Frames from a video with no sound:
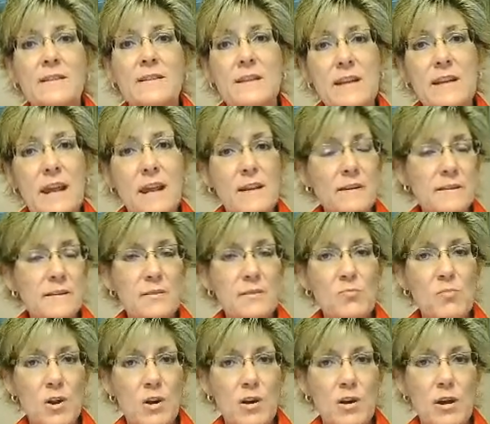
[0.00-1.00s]
Today and
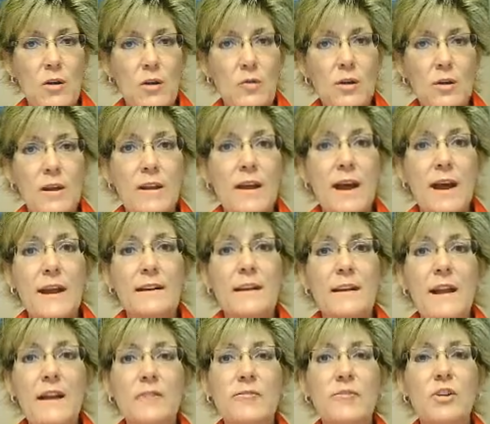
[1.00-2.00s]
tomorrow, I'd
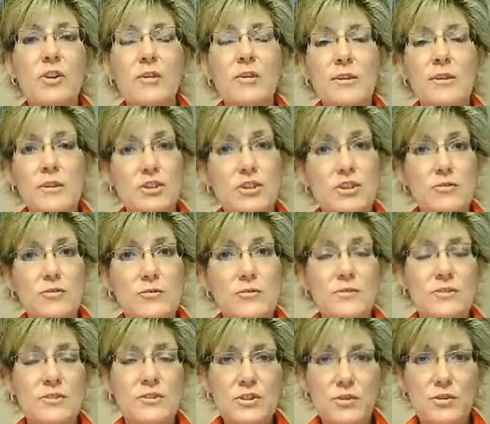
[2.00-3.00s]
like for you to
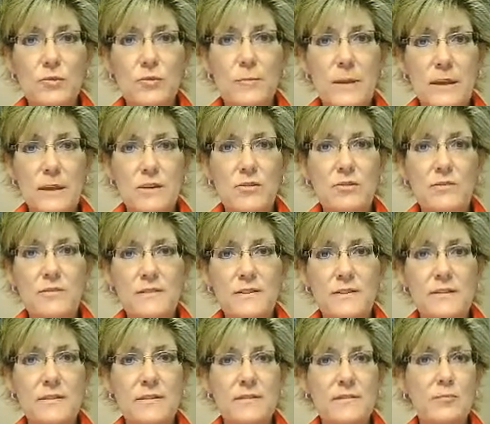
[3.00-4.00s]
choose 2
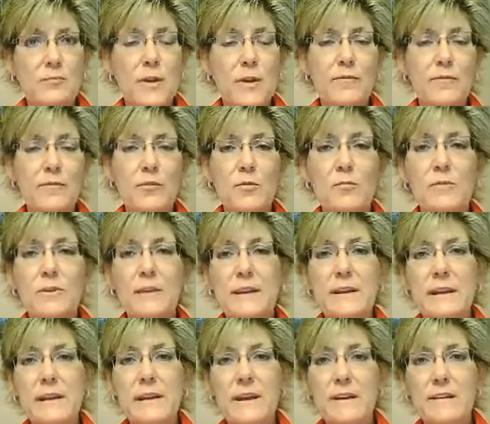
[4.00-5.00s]
meals,
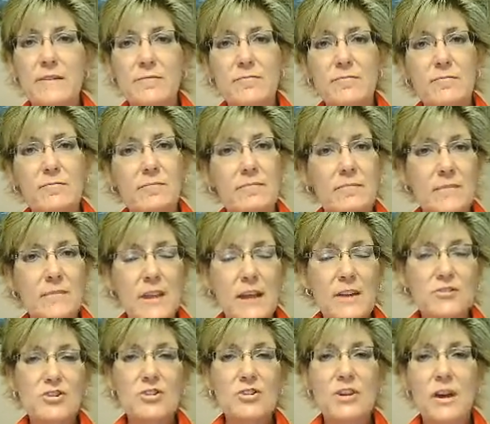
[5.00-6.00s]
preferably at
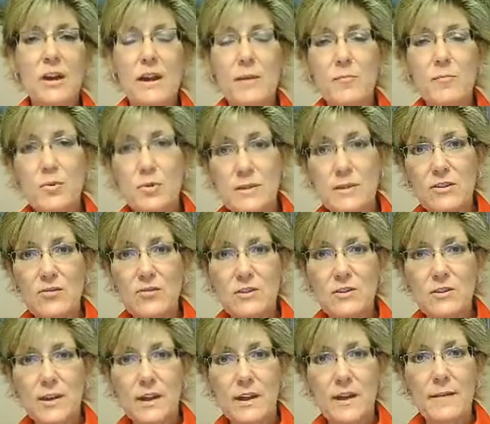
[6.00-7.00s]
lunchtime or
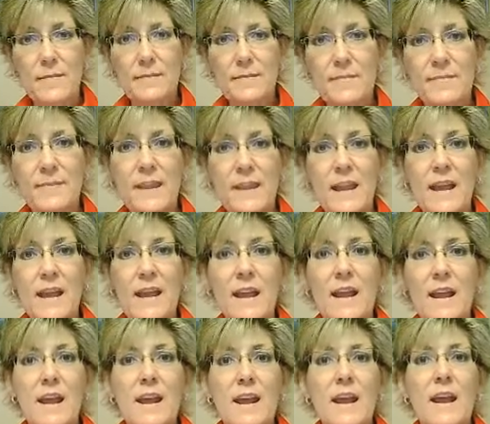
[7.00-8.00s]
dinner time,
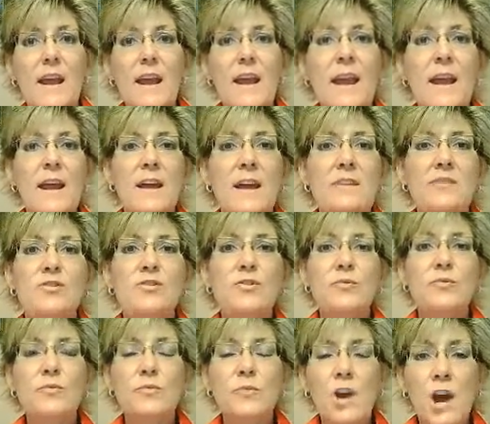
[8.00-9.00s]
and
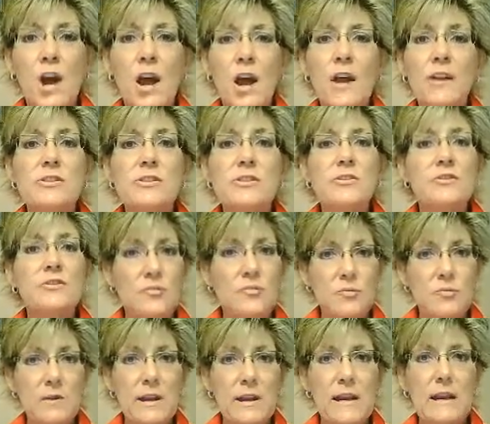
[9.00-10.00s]
do not
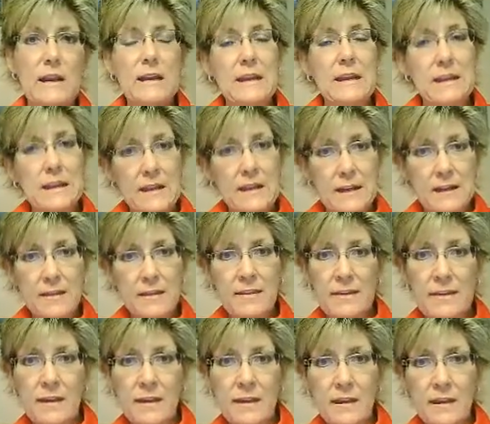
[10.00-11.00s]
drink
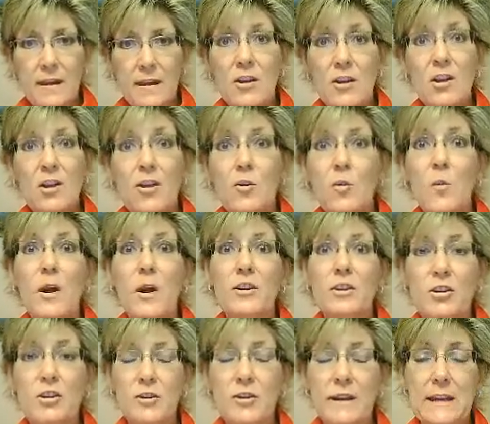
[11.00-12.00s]
anything
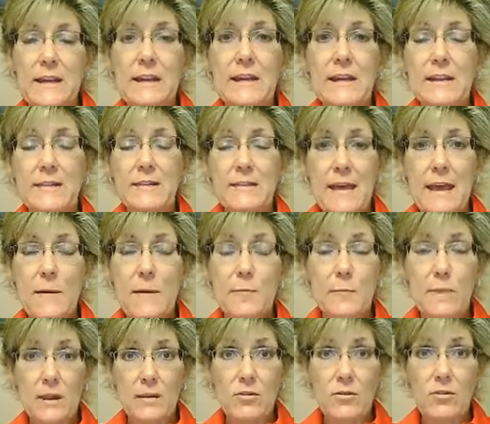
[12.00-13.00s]
while you're eating
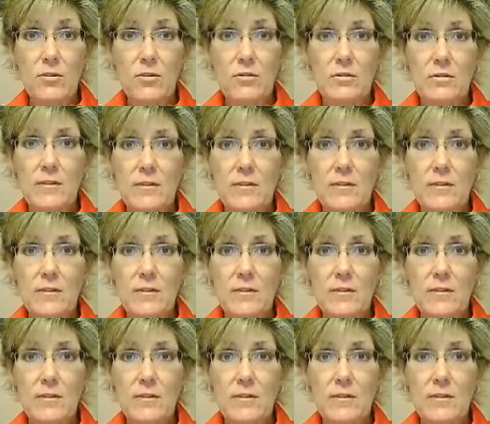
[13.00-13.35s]
that meal.